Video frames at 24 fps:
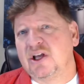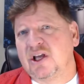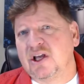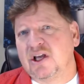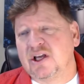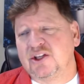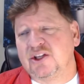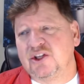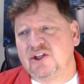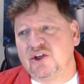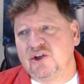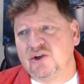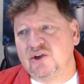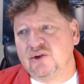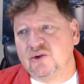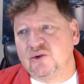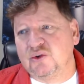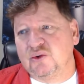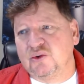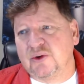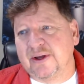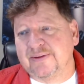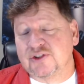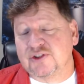
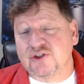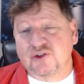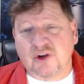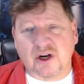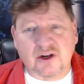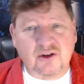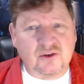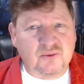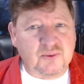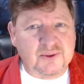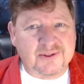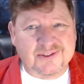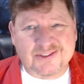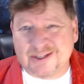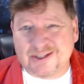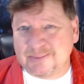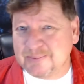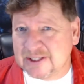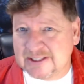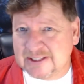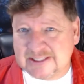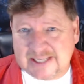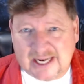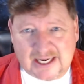You have struggled with some of
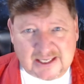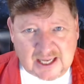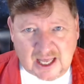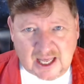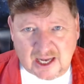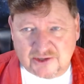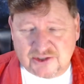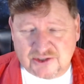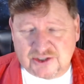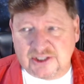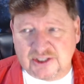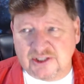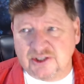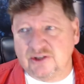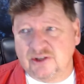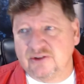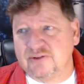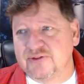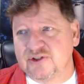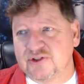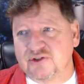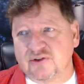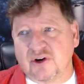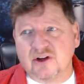the technology,
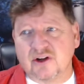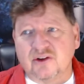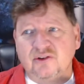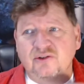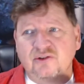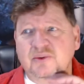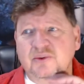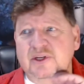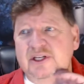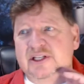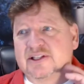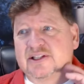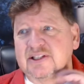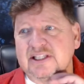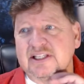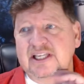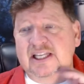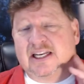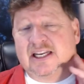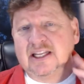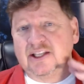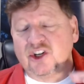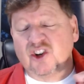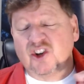you've struggled with
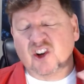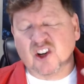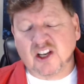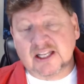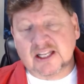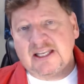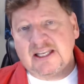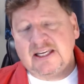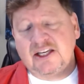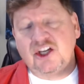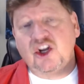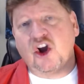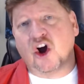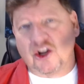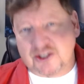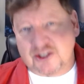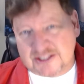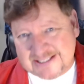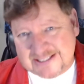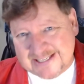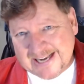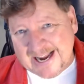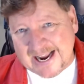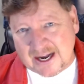getting your lead
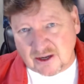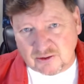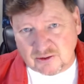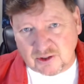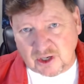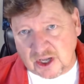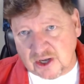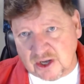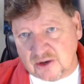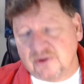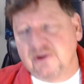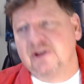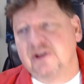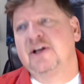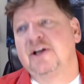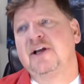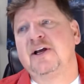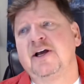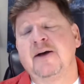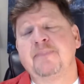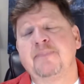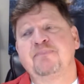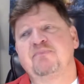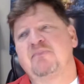cost down low.
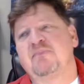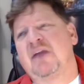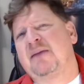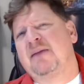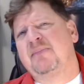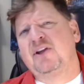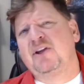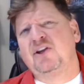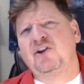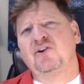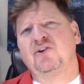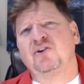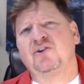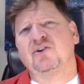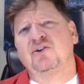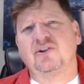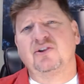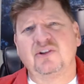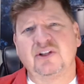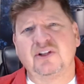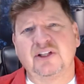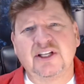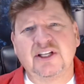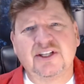Maybe you're
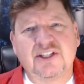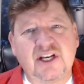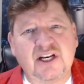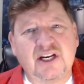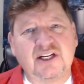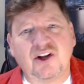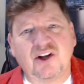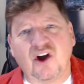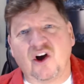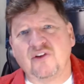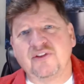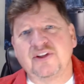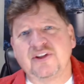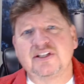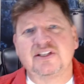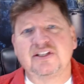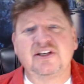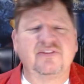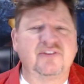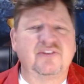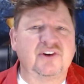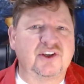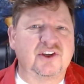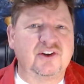listening to all these
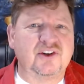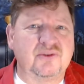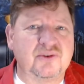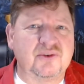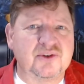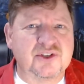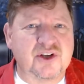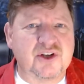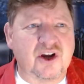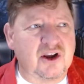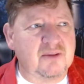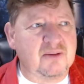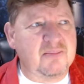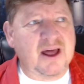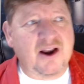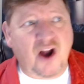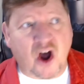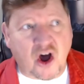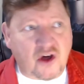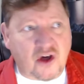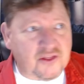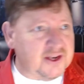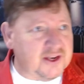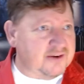different gurus talk about
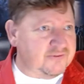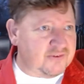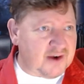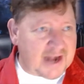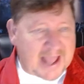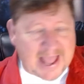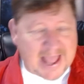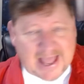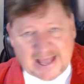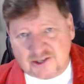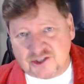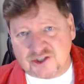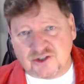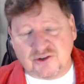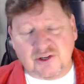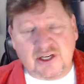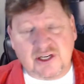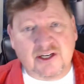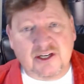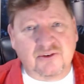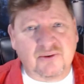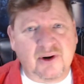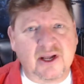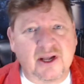all the different ads you
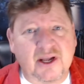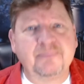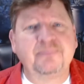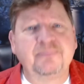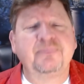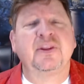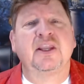need to run